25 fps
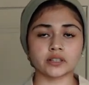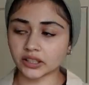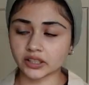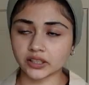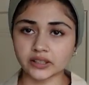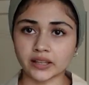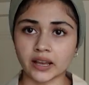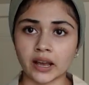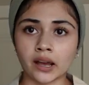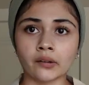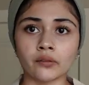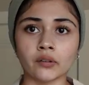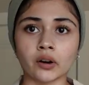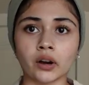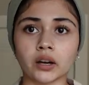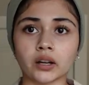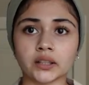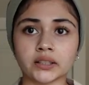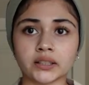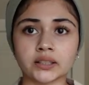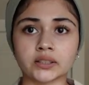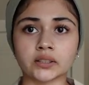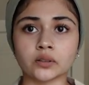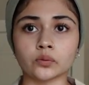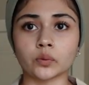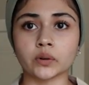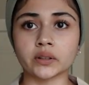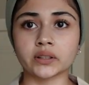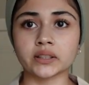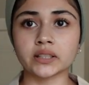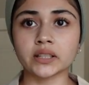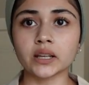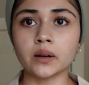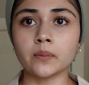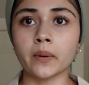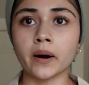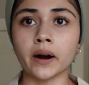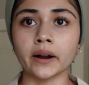I just have on this
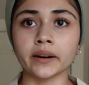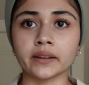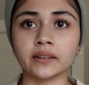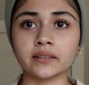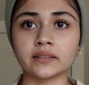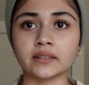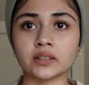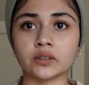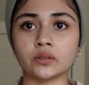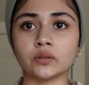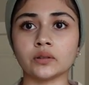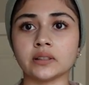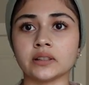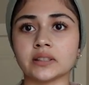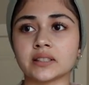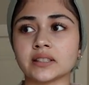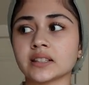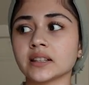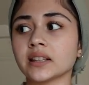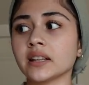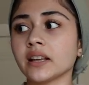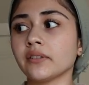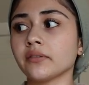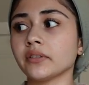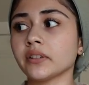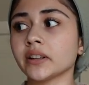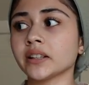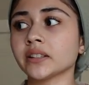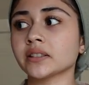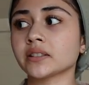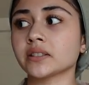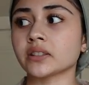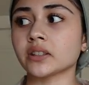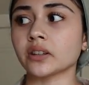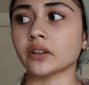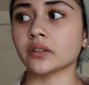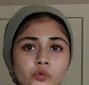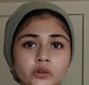Aritzia bodysuit. It's
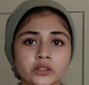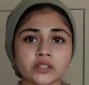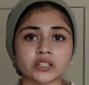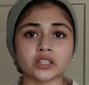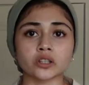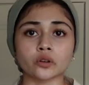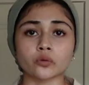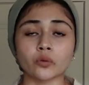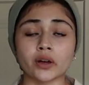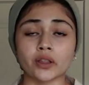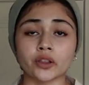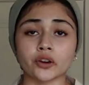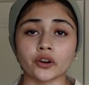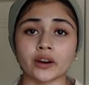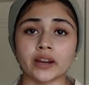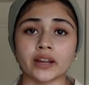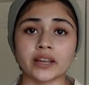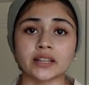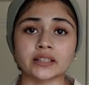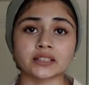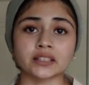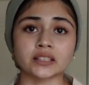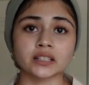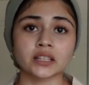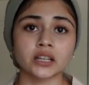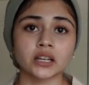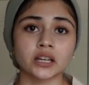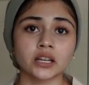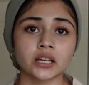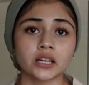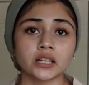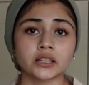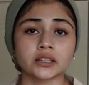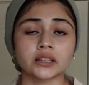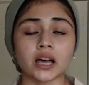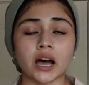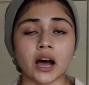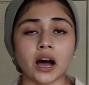sleeveless, so once the weather hits
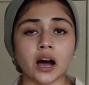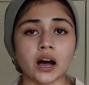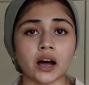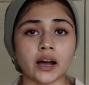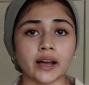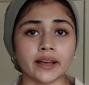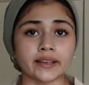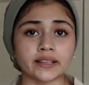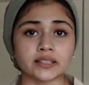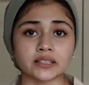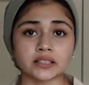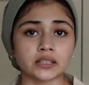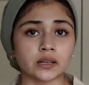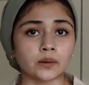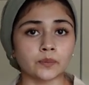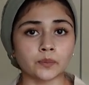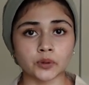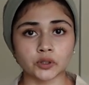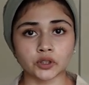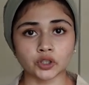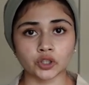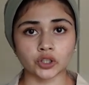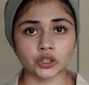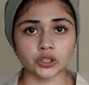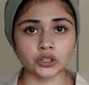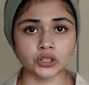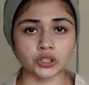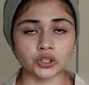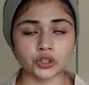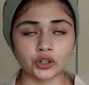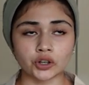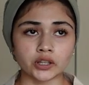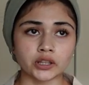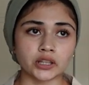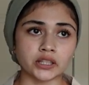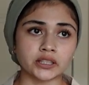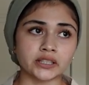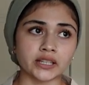the highest temperatures
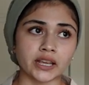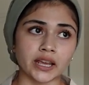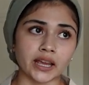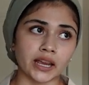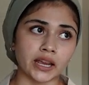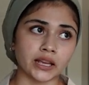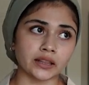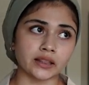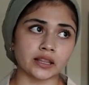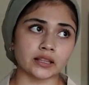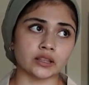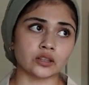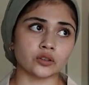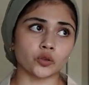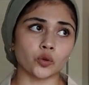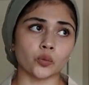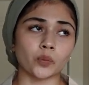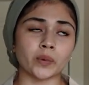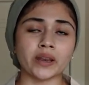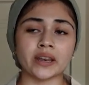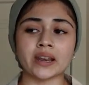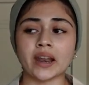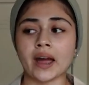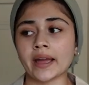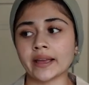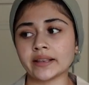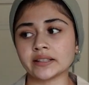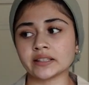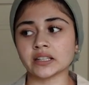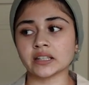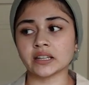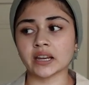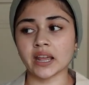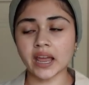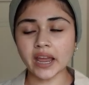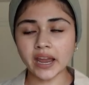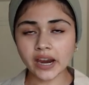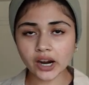during the day, like this will be nice
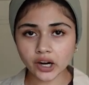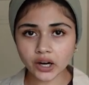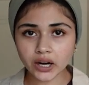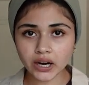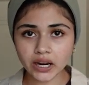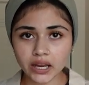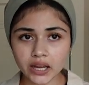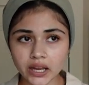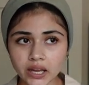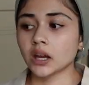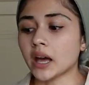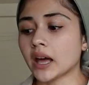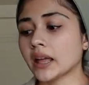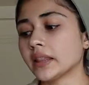and airy.